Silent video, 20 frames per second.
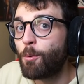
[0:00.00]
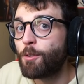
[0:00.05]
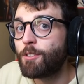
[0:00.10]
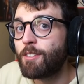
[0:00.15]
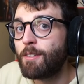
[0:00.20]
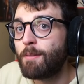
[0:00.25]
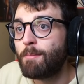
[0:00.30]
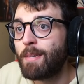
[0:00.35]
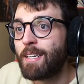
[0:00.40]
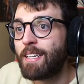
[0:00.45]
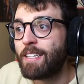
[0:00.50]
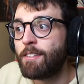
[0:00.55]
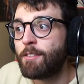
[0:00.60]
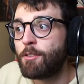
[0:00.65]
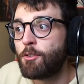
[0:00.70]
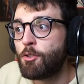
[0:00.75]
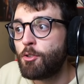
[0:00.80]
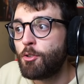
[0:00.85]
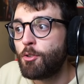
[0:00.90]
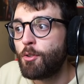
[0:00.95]
also
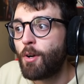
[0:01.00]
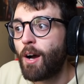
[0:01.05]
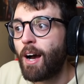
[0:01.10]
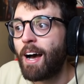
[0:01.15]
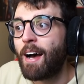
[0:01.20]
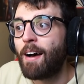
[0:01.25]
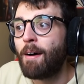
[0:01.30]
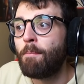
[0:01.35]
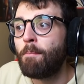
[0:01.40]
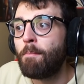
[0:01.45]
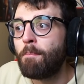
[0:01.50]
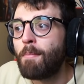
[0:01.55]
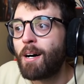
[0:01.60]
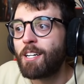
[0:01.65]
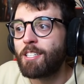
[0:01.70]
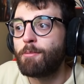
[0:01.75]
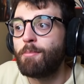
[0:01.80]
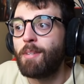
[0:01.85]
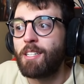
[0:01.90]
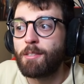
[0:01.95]
means you are
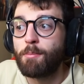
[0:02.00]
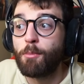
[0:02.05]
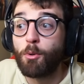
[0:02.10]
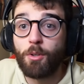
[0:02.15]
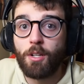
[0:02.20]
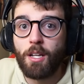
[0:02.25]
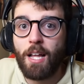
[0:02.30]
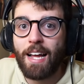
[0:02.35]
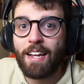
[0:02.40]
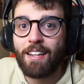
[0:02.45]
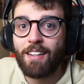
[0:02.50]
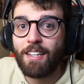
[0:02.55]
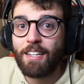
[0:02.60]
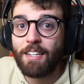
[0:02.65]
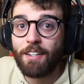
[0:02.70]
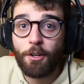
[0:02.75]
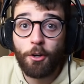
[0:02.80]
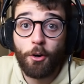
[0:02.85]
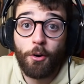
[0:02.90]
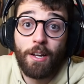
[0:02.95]
much more
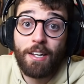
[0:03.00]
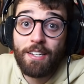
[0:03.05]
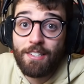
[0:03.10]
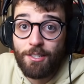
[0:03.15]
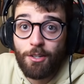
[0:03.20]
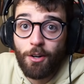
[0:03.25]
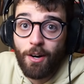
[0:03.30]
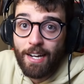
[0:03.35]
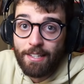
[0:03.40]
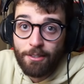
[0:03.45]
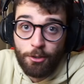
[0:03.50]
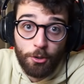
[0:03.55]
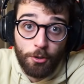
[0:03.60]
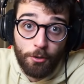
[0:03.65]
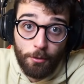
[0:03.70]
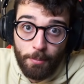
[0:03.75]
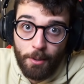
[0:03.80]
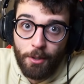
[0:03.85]
likely to go and die to your